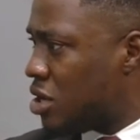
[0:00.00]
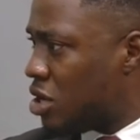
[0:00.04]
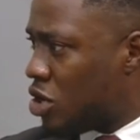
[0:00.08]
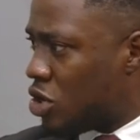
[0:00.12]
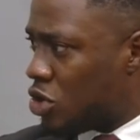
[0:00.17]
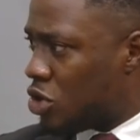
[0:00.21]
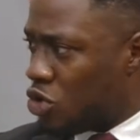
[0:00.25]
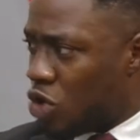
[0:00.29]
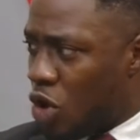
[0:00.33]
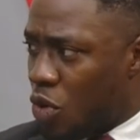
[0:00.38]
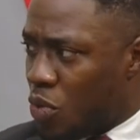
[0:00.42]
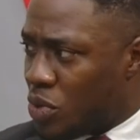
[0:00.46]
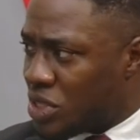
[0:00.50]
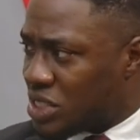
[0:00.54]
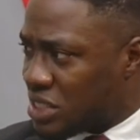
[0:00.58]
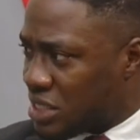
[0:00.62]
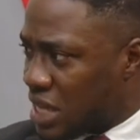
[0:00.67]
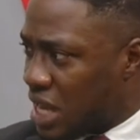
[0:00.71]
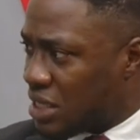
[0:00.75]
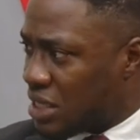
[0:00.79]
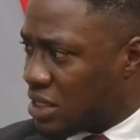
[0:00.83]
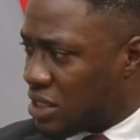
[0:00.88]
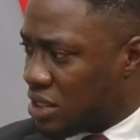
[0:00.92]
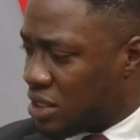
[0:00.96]

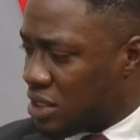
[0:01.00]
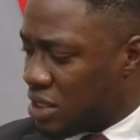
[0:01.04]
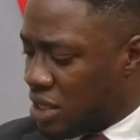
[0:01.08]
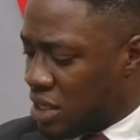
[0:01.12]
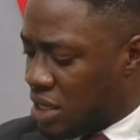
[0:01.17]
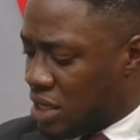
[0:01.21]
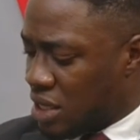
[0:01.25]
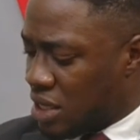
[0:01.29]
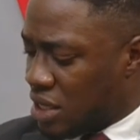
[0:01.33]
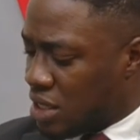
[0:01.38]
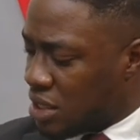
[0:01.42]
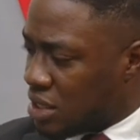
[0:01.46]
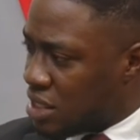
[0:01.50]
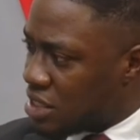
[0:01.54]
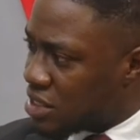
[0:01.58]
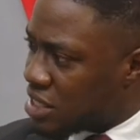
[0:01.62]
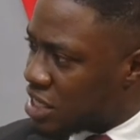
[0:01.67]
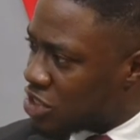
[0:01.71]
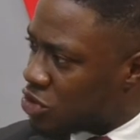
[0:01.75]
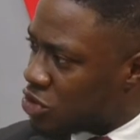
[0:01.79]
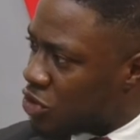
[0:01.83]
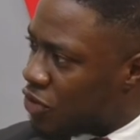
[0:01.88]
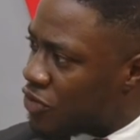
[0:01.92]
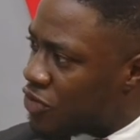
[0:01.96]
Notwithstanding, this
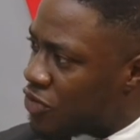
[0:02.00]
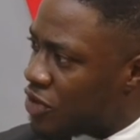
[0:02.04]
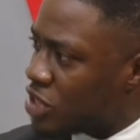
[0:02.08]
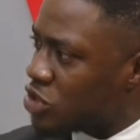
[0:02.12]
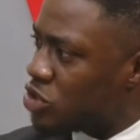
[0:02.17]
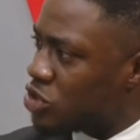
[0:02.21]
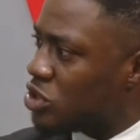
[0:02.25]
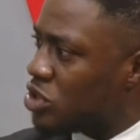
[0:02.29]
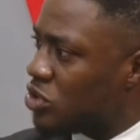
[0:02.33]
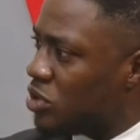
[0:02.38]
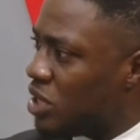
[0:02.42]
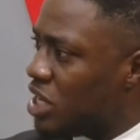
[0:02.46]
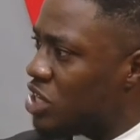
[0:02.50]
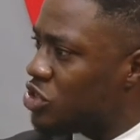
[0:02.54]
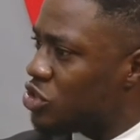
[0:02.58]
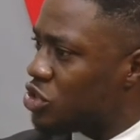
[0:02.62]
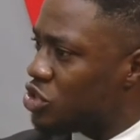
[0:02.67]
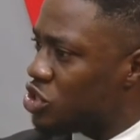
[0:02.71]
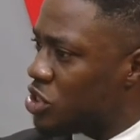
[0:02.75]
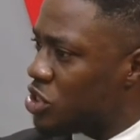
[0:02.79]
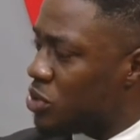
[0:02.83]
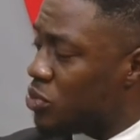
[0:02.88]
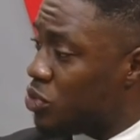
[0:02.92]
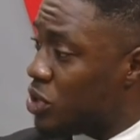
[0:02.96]
has not fractured the
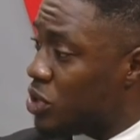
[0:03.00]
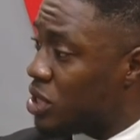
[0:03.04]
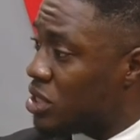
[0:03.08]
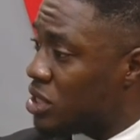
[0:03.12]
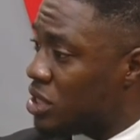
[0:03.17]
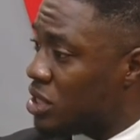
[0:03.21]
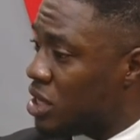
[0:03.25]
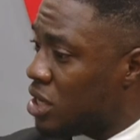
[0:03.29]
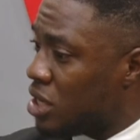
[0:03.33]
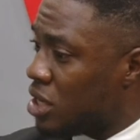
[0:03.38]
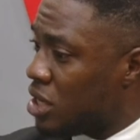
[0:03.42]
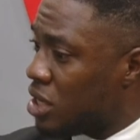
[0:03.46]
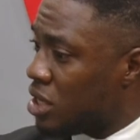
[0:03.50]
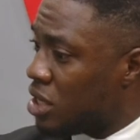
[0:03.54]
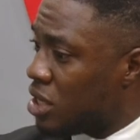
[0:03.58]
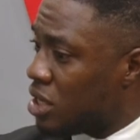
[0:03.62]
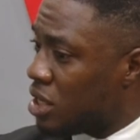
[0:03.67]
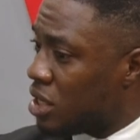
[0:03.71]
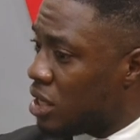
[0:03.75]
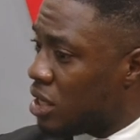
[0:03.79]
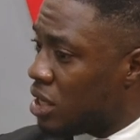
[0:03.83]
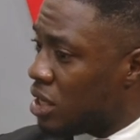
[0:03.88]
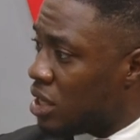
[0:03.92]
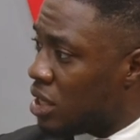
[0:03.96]
relationship with,
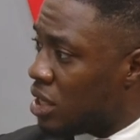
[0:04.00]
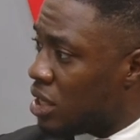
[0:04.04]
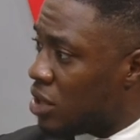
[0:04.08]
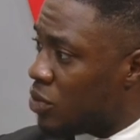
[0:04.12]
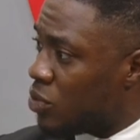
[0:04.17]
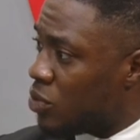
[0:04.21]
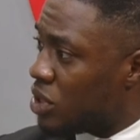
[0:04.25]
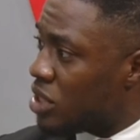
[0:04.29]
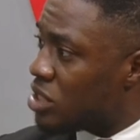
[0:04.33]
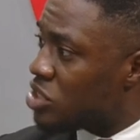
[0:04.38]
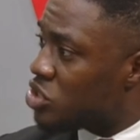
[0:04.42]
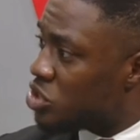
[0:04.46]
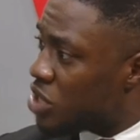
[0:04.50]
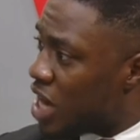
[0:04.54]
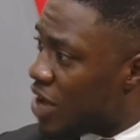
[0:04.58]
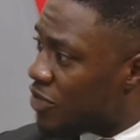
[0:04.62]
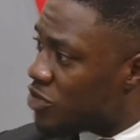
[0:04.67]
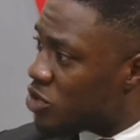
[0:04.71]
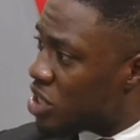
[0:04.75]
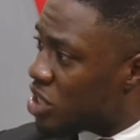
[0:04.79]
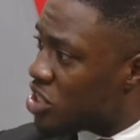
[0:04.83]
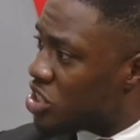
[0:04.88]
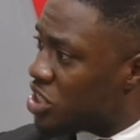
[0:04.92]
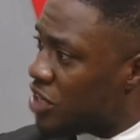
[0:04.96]
with the
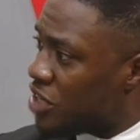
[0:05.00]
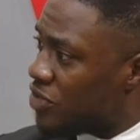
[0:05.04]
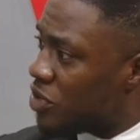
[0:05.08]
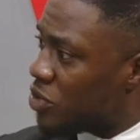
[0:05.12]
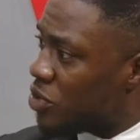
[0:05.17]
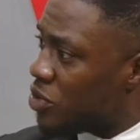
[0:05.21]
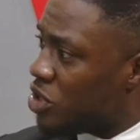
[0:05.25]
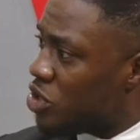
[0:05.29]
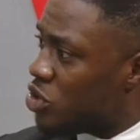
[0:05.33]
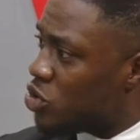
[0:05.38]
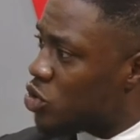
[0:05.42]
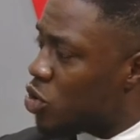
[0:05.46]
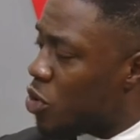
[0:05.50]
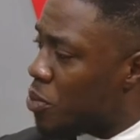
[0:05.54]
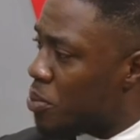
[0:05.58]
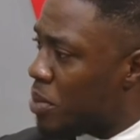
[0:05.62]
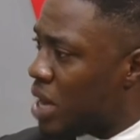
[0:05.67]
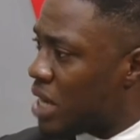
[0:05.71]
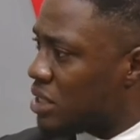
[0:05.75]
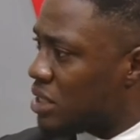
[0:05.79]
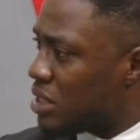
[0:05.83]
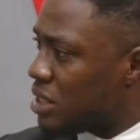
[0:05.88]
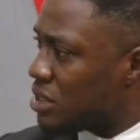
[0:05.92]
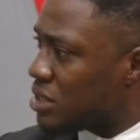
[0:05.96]
drive to achieve the renewed hope
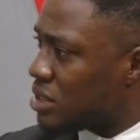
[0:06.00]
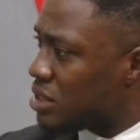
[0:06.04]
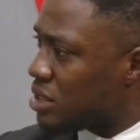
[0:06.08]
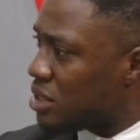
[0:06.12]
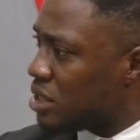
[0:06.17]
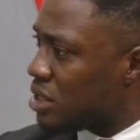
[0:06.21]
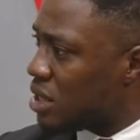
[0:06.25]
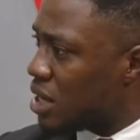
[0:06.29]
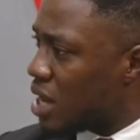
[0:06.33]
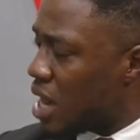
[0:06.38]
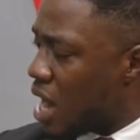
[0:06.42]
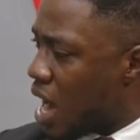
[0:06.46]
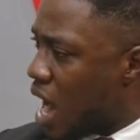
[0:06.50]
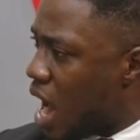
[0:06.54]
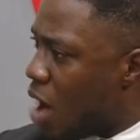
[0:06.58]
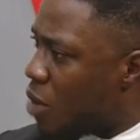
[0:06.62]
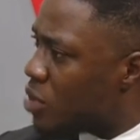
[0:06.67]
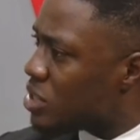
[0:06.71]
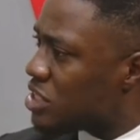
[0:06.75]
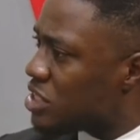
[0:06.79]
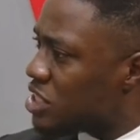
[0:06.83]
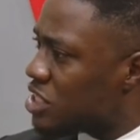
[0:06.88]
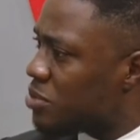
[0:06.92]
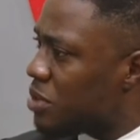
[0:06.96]
mandate. How
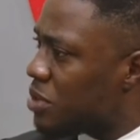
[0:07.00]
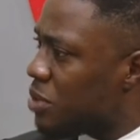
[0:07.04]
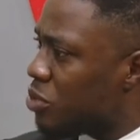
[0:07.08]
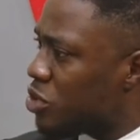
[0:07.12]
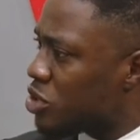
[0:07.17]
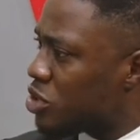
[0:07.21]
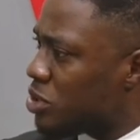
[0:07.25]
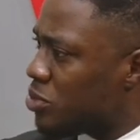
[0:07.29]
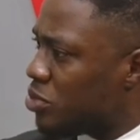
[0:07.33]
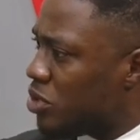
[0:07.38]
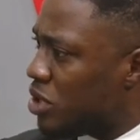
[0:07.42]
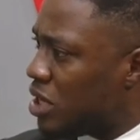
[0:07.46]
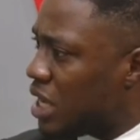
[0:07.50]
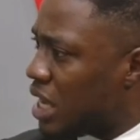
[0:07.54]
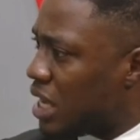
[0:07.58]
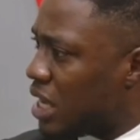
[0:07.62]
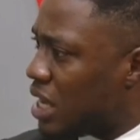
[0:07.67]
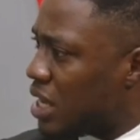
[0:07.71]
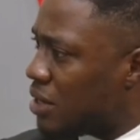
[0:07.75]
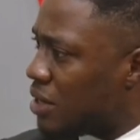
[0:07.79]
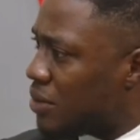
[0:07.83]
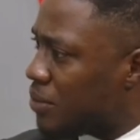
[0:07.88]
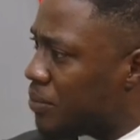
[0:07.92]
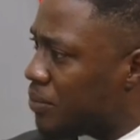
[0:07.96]
has this been possible
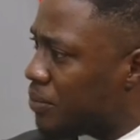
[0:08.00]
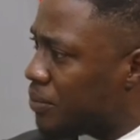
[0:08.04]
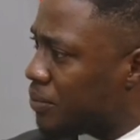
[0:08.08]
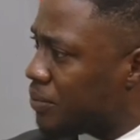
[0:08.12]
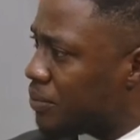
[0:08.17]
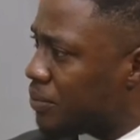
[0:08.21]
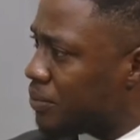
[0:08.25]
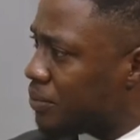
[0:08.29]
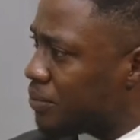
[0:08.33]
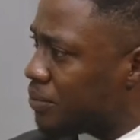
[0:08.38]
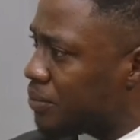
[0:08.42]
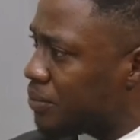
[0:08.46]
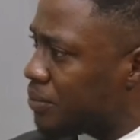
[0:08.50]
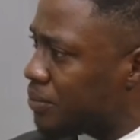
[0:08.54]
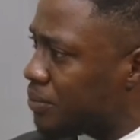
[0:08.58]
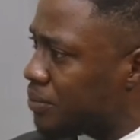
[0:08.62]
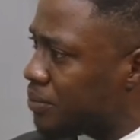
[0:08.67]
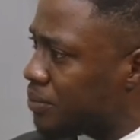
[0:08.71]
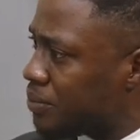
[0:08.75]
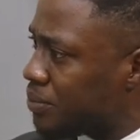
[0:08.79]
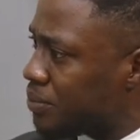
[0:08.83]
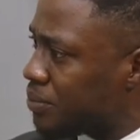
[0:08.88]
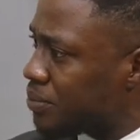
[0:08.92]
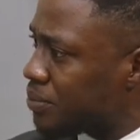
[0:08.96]
again? Oh
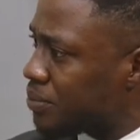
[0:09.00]
yes.